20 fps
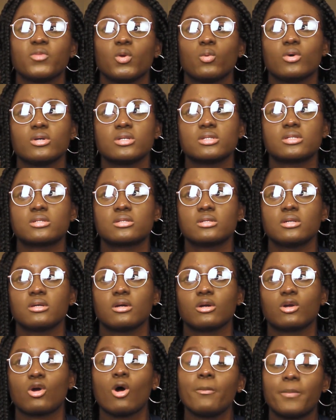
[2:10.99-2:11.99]
was
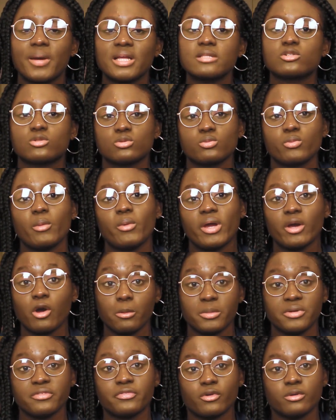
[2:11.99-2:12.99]
compared to where we're
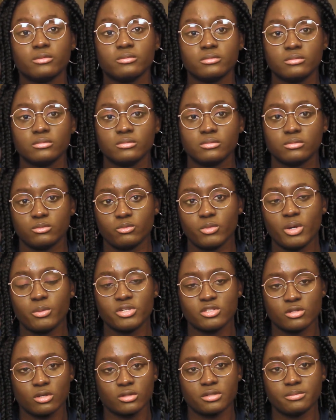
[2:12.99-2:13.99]
coming from, where
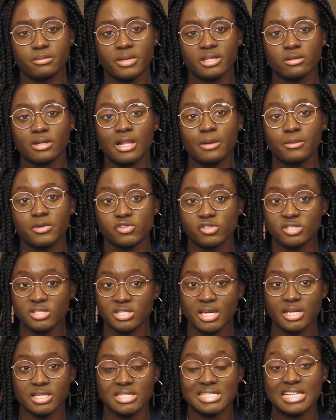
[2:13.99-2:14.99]
we studied medical laboratory
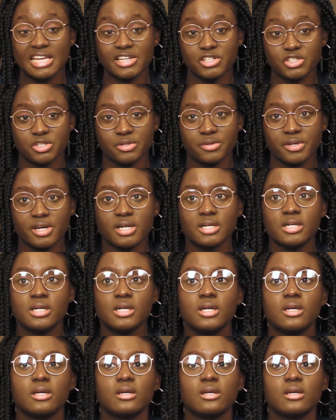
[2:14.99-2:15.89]
science in Nigeria,